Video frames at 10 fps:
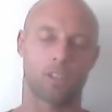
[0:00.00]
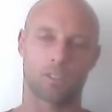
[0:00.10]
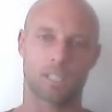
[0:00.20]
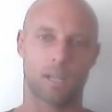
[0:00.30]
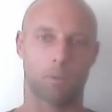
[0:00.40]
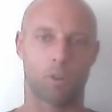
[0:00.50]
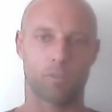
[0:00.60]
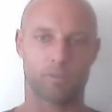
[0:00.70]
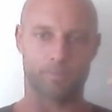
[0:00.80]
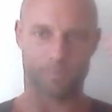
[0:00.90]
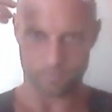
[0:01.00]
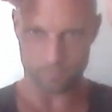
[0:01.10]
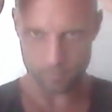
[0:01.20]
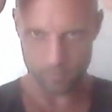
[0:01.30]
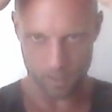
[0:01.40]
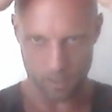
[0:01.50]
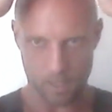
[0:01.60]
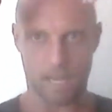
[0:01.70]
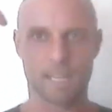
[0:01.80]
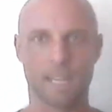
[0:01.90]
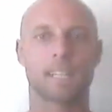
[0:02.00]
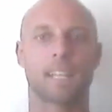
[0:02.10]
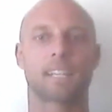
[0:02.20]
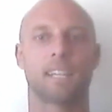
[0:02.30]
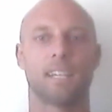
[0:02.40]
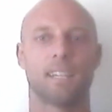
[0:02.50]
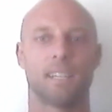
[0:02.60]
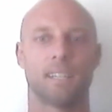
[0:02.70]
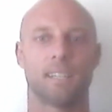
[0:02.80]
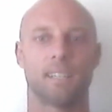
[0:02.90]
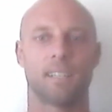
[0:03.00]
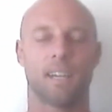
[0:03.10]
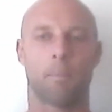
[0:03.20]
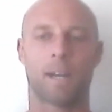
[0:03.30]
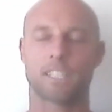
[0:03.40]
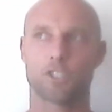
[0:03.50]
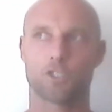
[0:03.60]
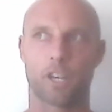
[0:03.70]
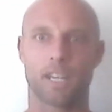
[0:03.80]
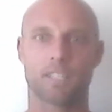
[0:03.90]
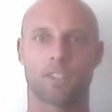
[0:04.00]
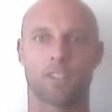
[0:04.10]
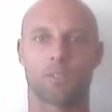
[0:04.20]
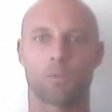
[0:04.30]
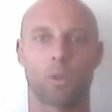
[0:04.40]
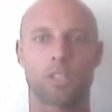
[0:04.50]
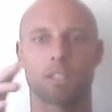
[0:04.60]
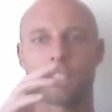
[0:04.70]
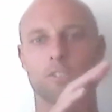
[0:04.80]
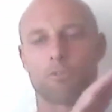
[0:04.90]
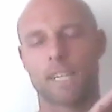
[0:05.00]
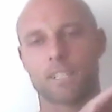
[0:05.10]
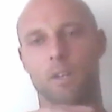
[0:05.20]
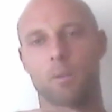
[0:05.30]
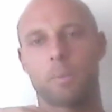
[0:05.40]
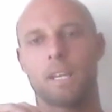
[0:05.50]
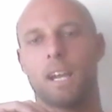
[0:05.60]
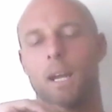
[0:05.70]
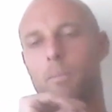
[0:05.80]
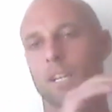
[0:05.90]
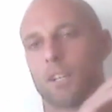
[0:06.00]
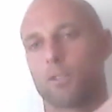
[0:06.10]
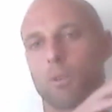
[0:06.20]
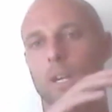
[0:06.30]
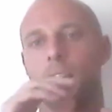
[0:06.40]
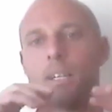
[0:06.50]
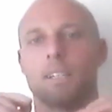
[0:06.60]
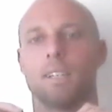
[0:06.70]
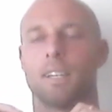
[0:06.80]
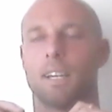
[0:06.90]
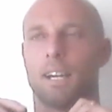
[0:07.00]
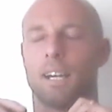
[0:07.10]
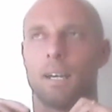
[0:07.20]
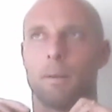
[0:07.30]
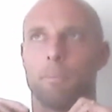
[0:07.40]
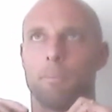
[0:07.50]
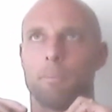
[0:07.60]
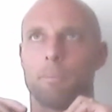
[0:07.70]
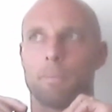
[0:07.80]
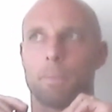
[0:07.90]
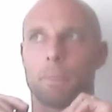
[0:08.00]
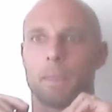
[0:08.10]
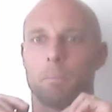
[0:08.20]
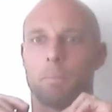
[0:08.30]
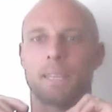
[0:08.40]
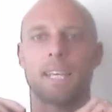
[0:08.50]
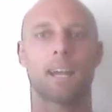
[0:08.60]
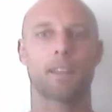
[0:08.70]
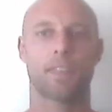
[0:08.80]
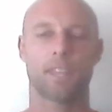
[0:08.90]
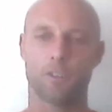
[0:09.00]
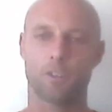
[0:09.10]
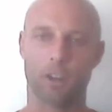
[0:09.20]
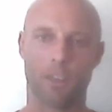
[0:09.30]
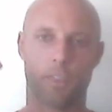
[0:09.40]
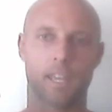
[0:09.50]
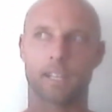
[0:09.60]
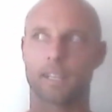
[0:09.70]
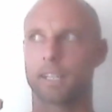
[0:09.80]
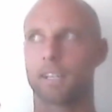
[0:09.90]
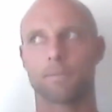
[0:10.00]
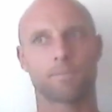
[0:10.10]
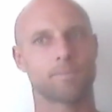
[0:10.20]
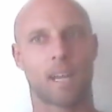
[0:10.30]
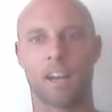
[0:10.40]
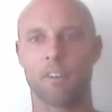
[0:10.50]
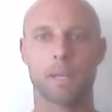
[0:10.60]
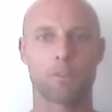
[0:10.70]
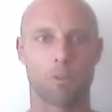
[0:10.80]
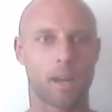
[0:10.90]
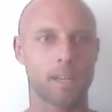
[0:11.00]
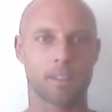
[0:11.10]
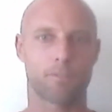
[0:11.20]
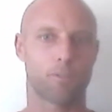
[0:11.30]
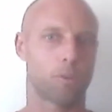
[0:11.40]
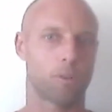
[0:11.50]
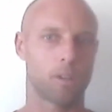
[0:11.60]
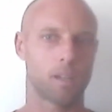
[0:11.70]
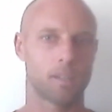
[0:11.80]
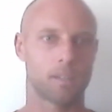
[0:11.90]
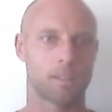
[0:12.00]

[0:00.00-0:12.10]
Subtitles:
a long time off, I kind of like, I might stress on, what's this race going to be? How am I going to run? But then you got to think, like, I've been running for